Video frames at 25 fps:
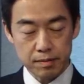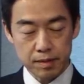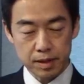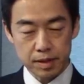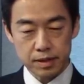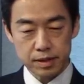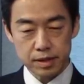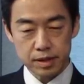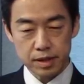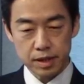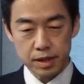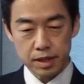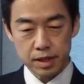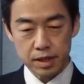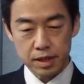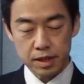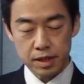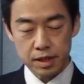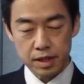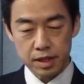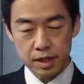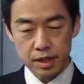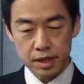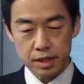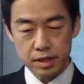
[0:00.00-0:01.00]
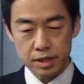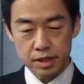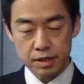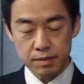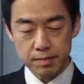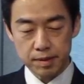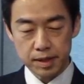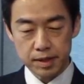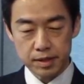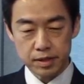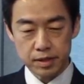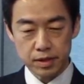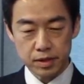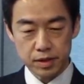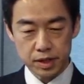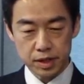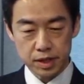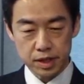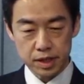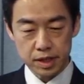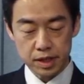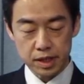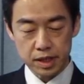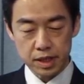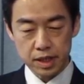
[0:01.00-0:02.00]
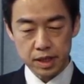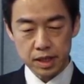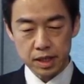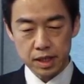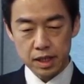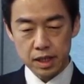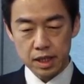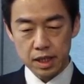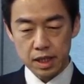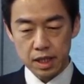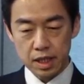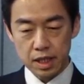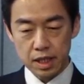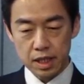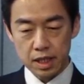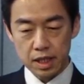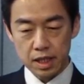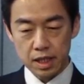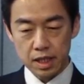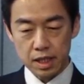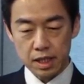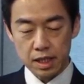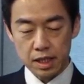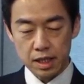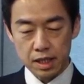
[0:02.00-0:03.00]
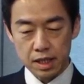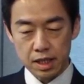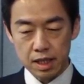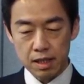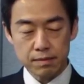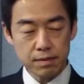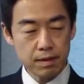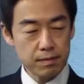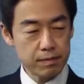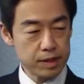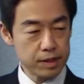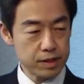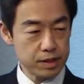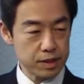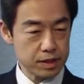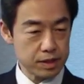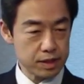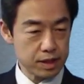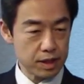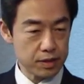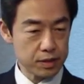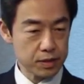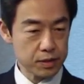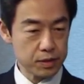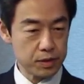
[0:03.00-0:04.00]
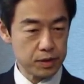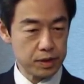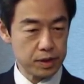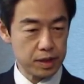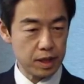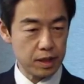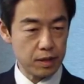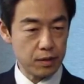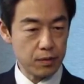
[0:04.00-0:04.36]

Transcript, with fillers: but uh, it depends on the uh, government in South Korea.